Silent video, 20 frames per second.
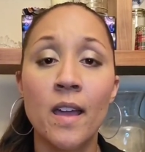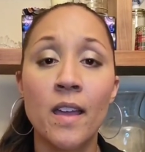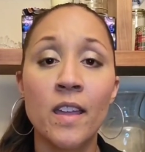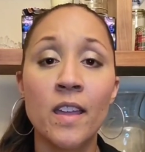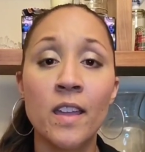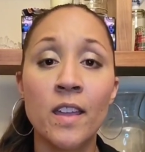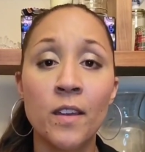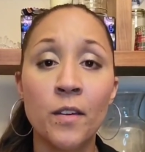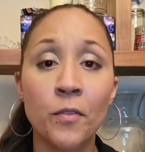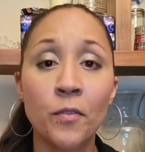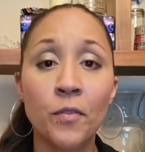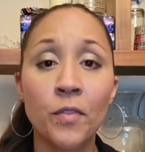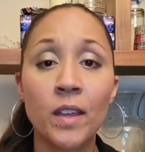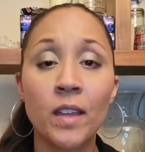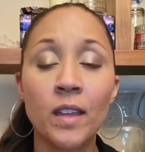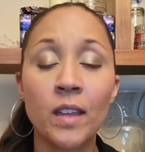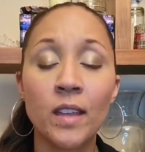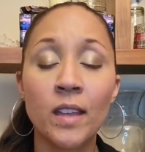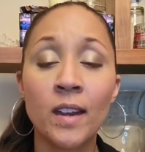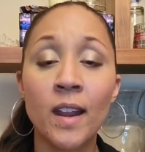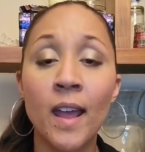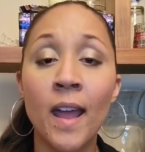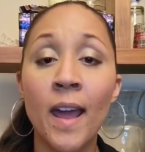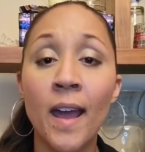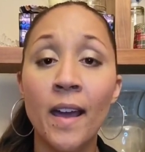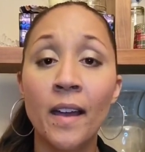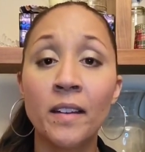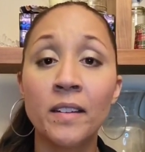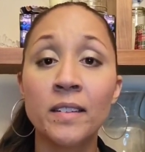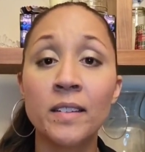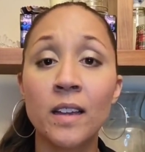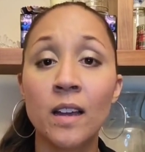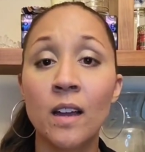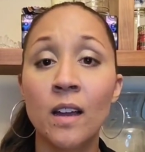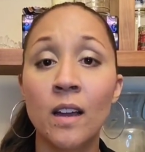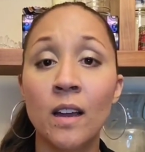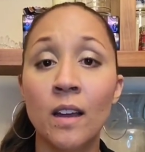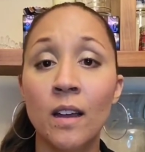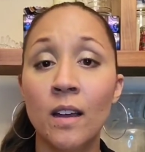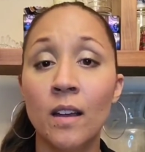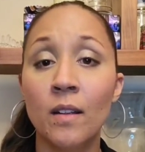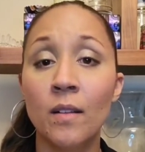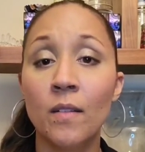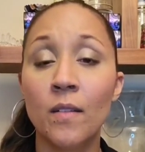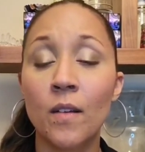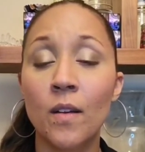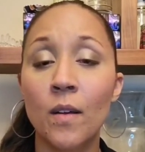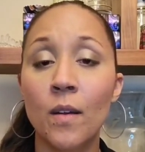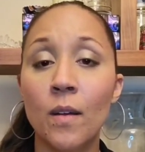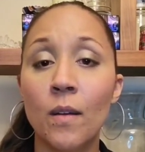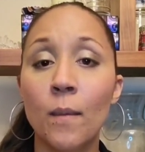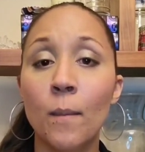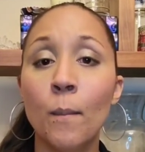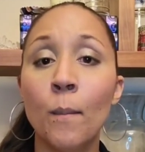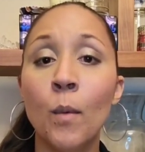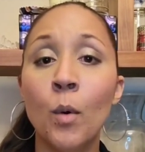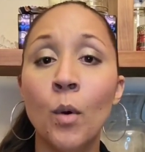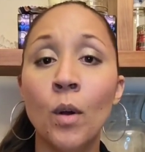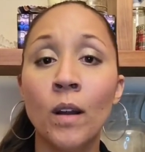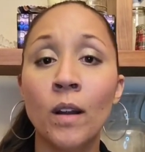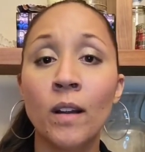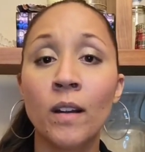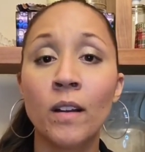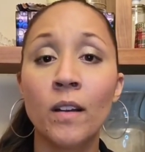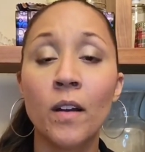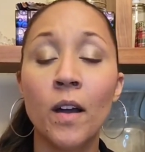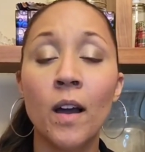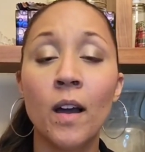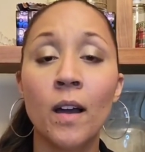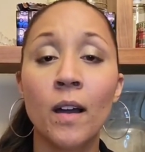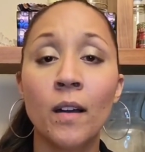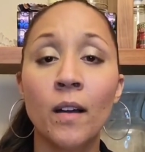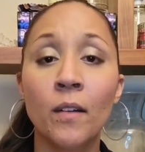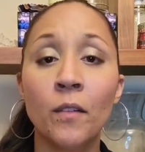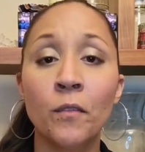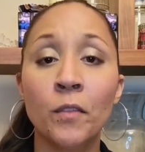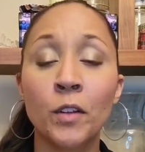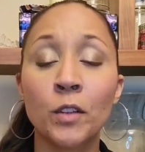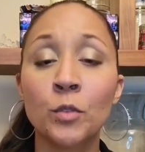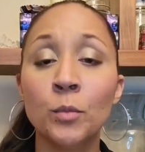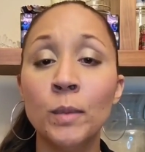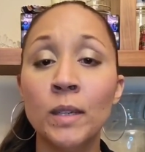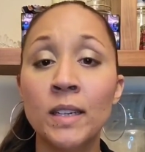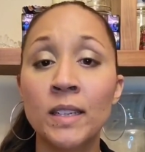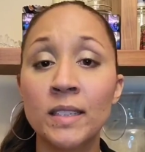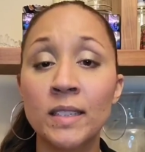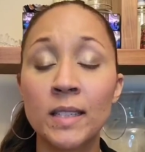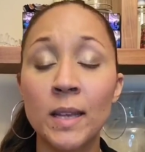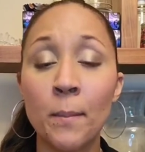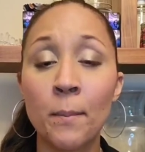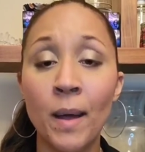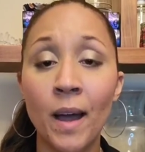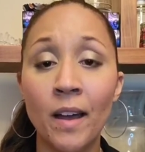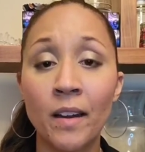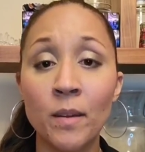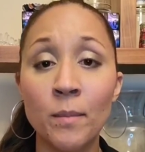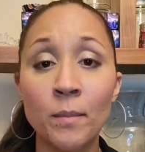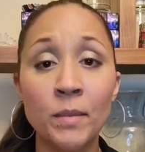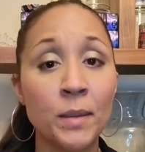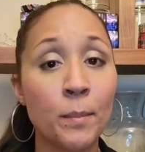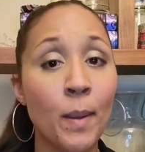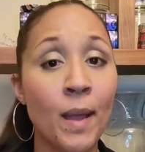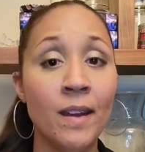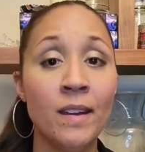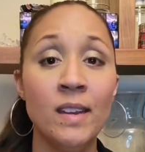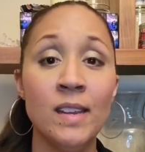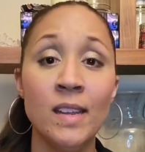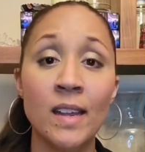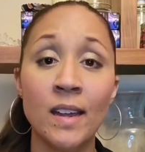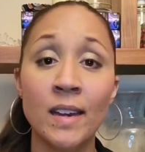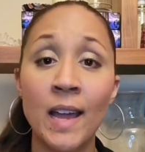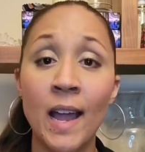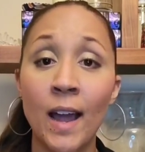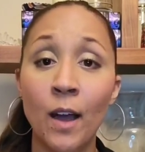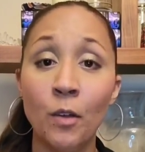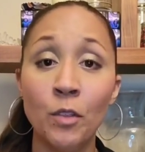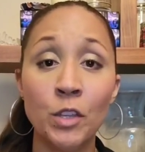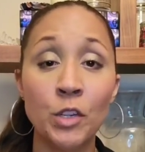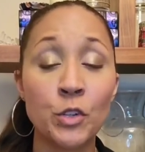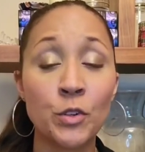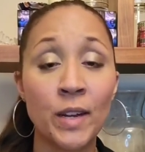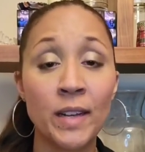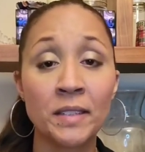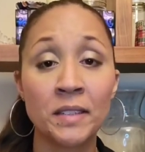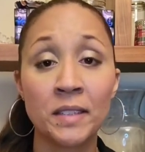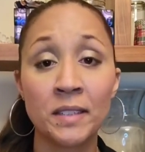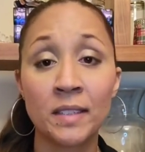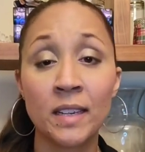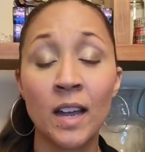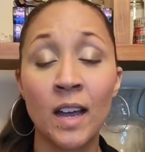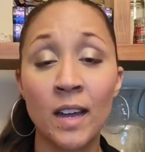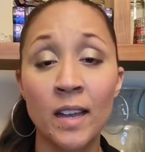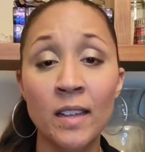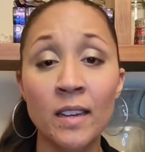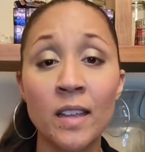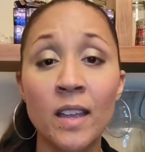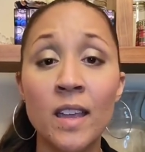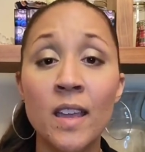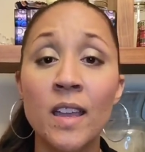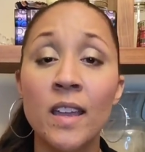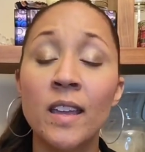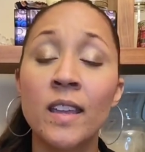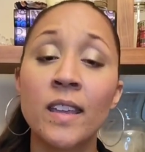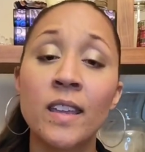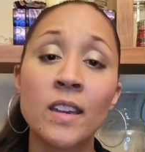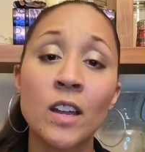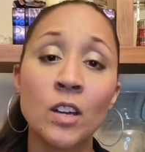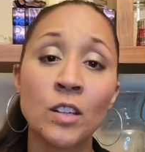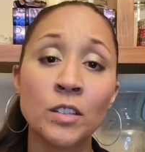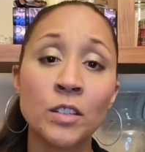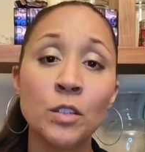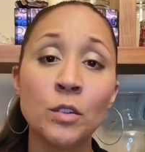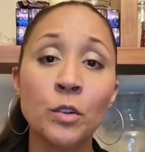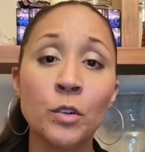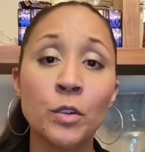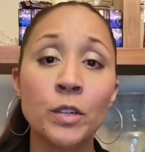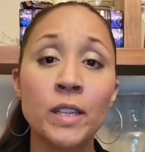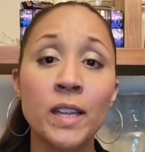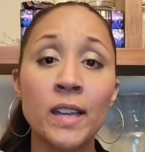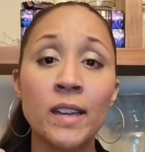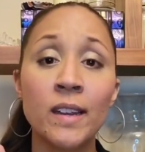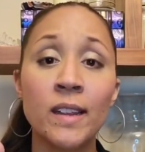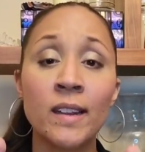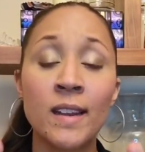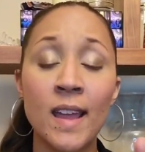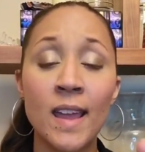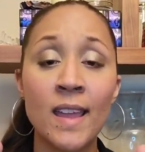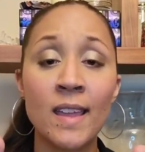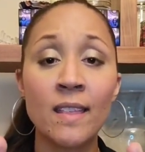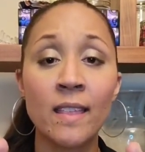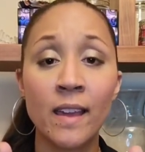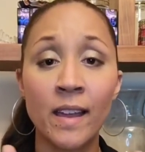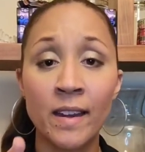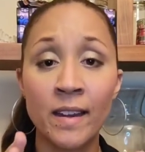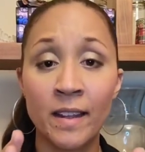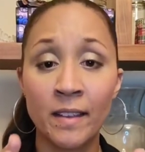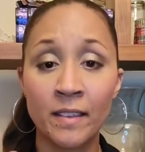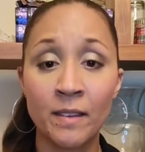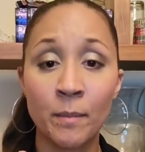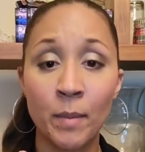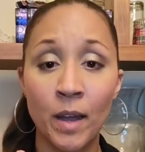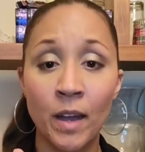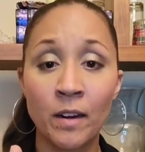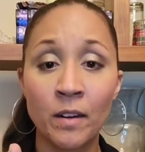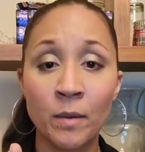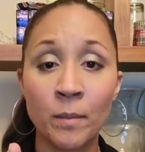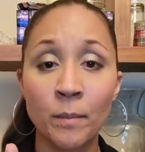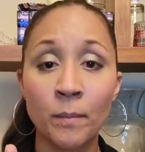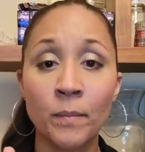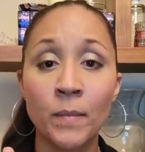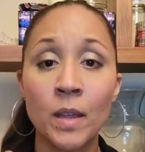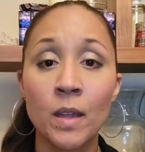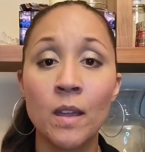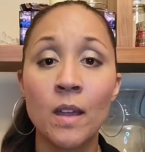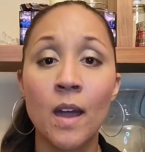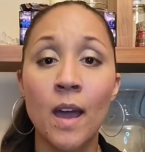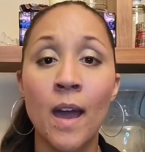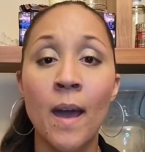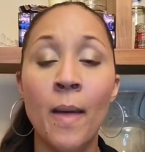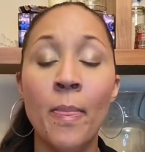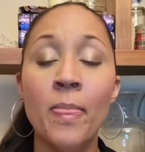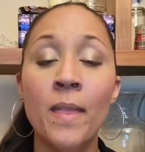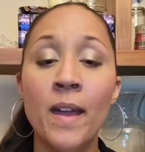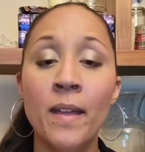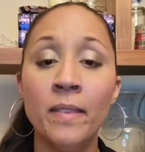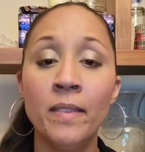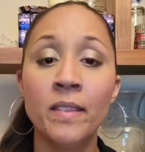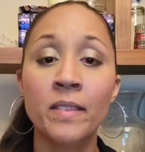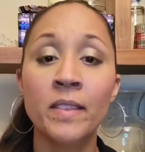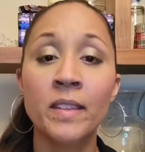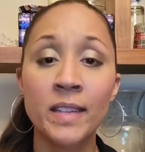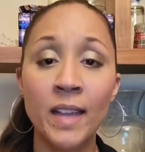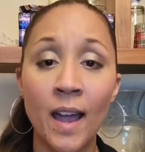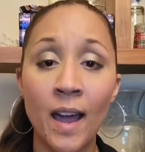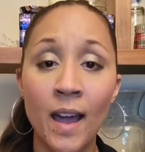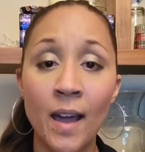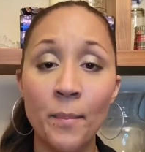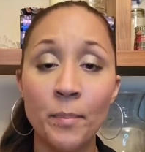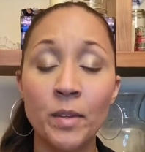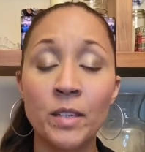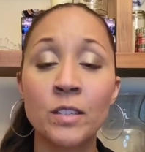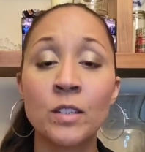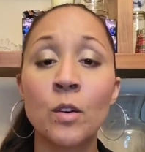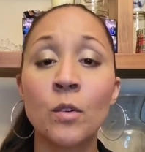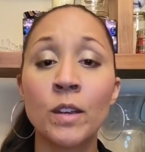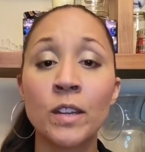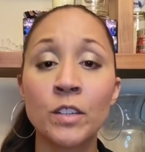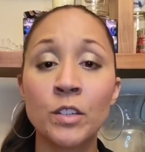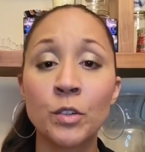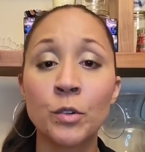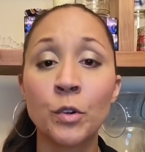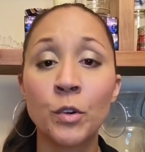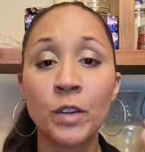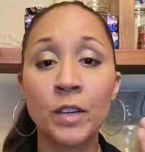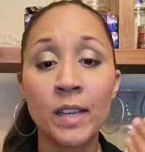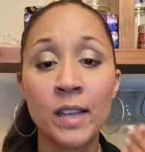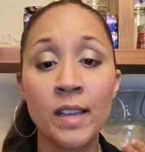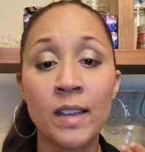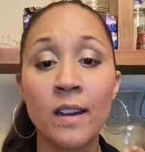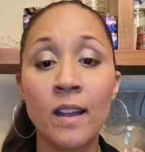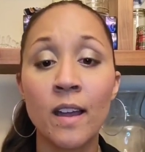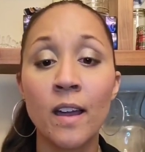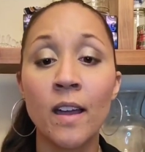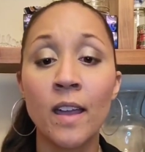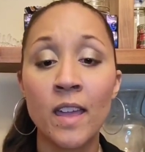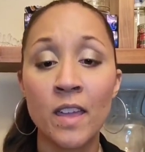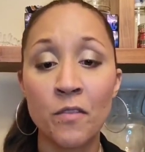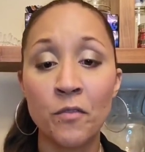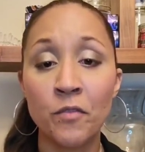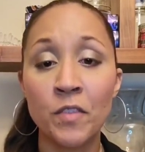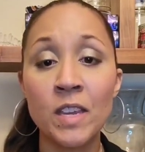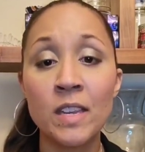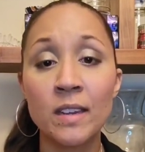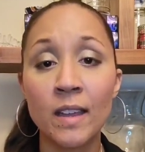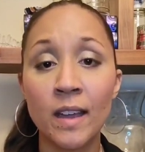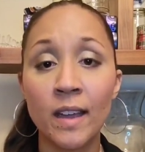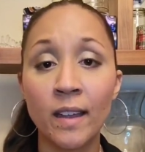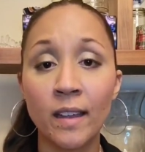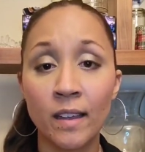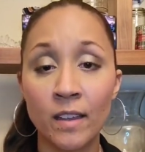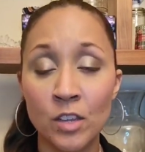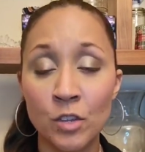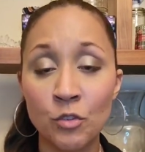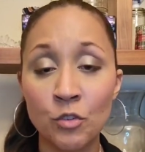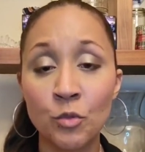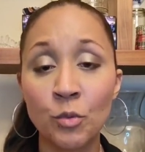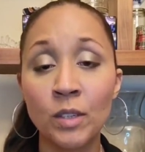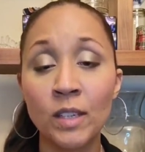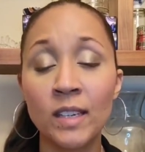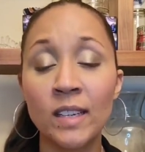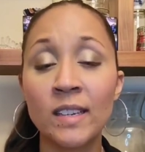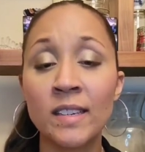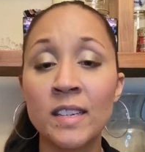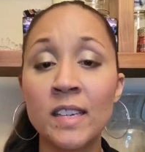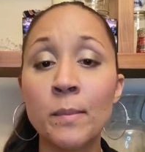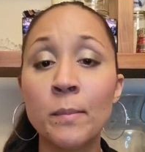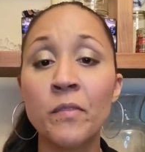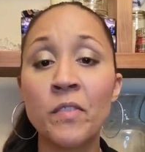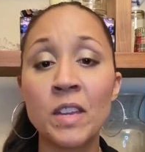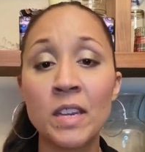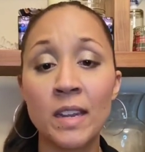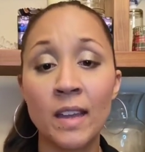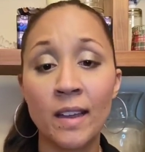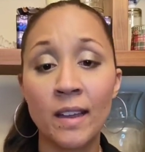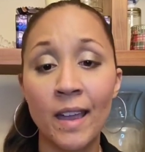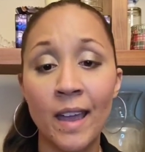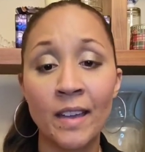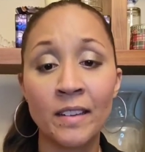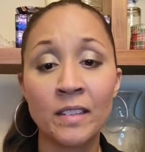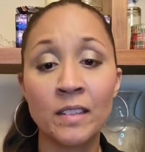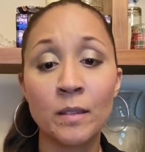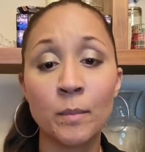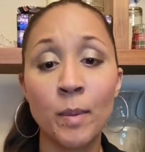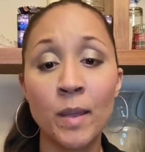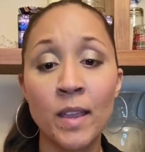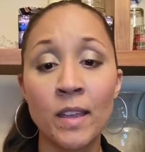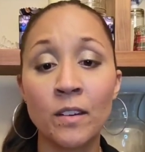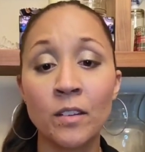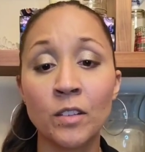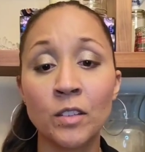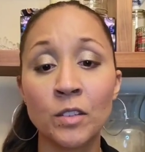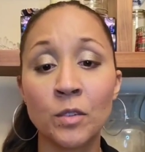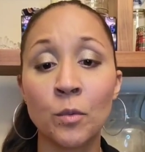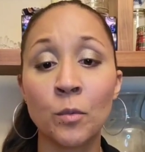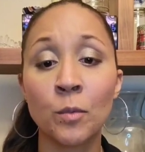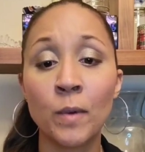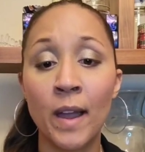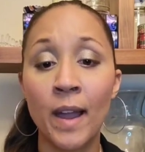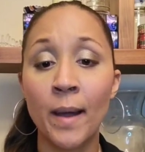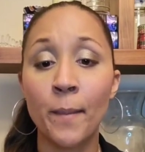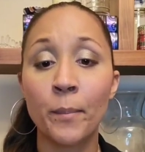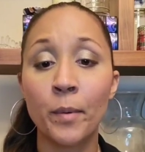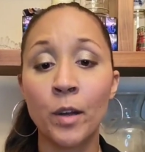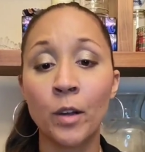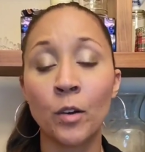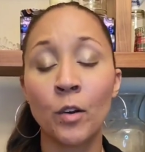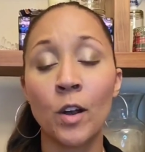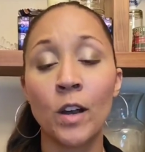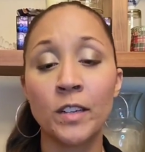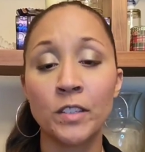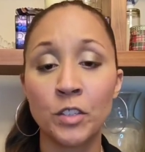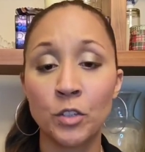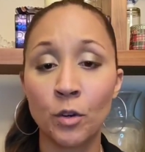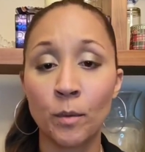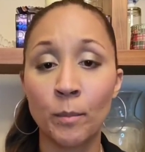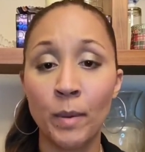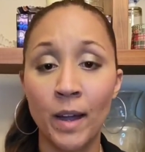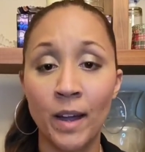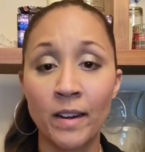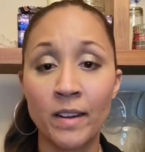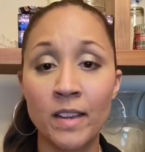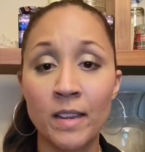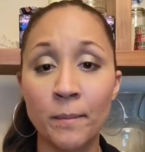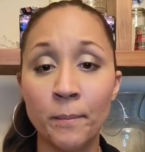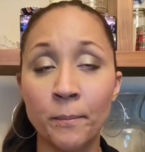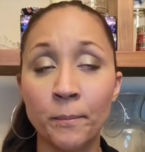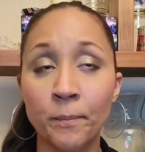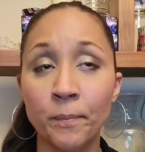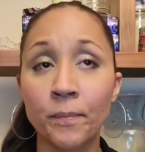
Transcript: If it has a more voluminous bottom, depending on how the dress is cut, it can also create an A-line at the bottom. And then the top is going to create a V-neck, usually a deep V-neck, as the panels wrap across your body.